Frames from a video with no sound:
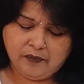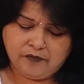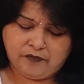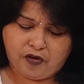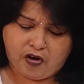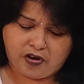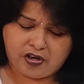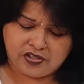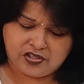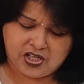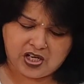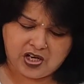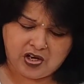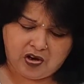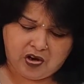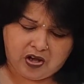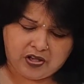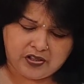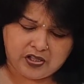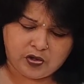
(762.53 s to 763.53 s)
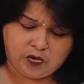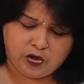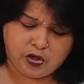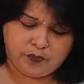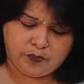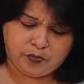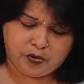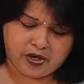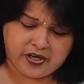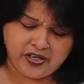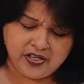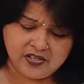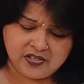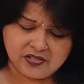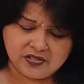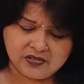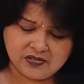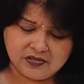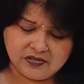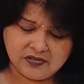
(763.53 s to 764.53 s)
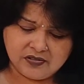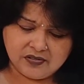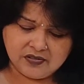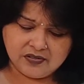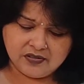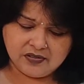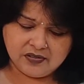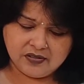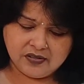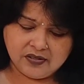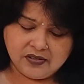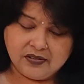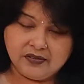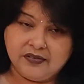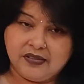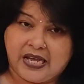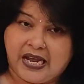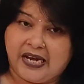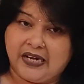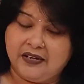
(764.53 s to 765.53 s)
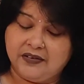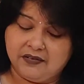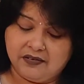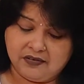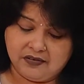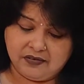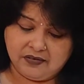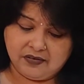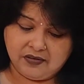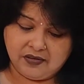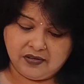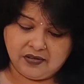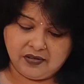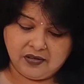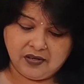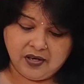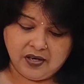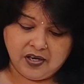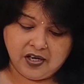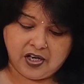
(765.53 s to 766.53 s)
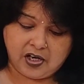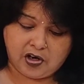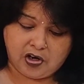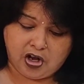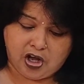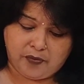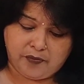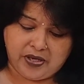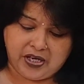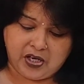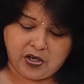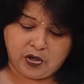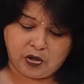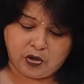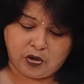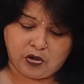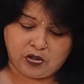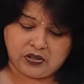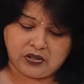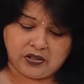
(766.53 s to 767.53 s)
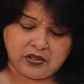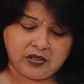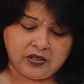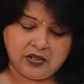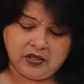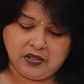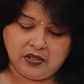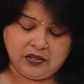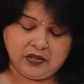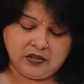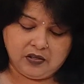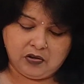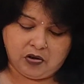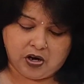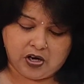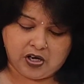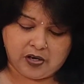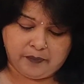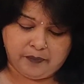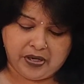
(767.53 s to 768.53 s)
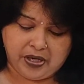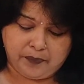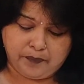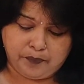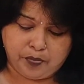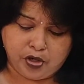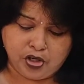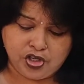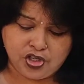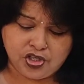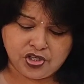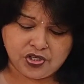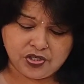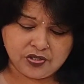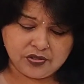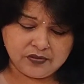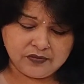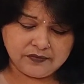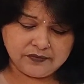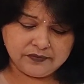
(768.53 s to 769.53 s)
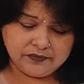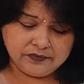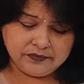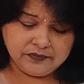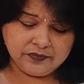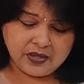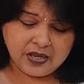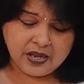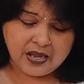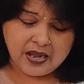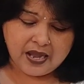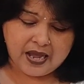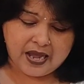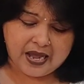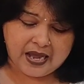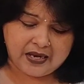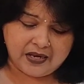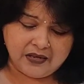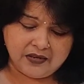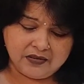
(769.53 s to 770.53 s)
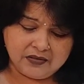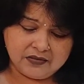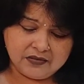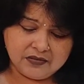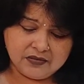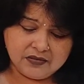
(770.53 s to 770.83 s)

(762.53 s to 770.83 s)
Focusing on the good points, that economic growth got a big push and